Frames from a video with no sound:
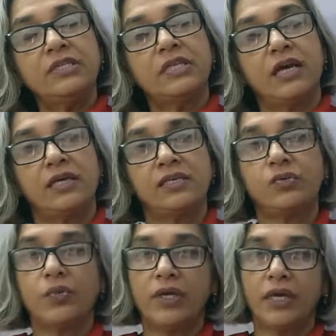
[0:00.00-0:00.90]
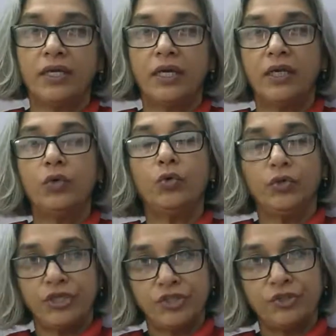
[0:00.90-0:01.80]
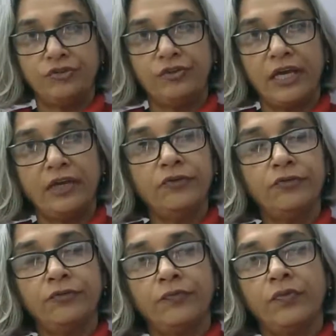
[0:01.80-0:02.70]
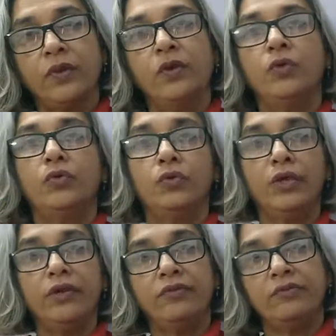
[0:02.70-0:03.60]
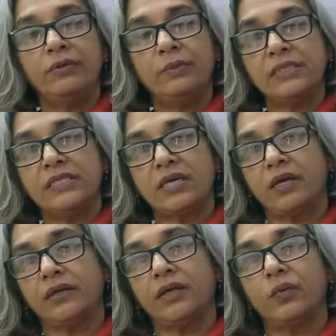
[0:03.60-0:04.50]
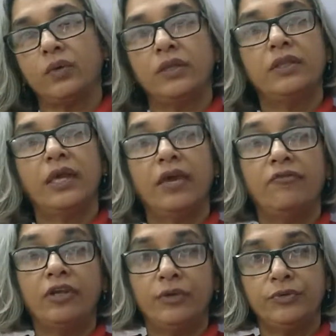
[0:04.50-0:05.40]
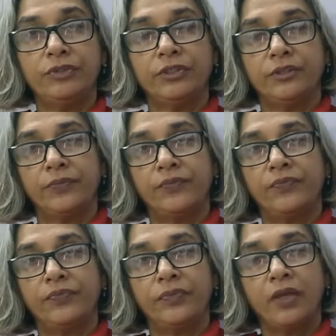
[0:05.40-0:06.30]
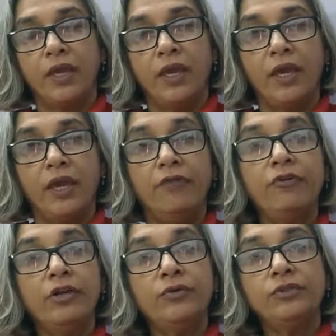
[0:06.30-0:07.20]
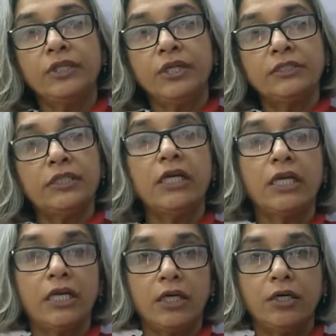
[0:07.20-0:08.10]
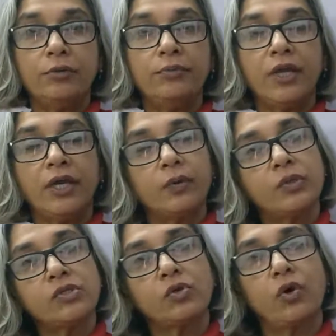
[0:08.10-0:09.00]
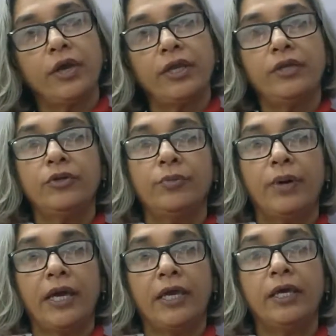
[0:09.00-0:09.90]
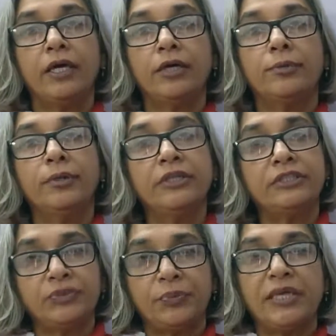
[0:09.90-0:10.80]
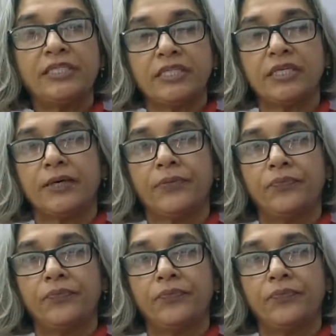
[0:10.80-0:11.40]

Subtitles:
class we had done origin of life. Today we will be starting with evolution. Evolution is a term that was coined by Herbert Spencer,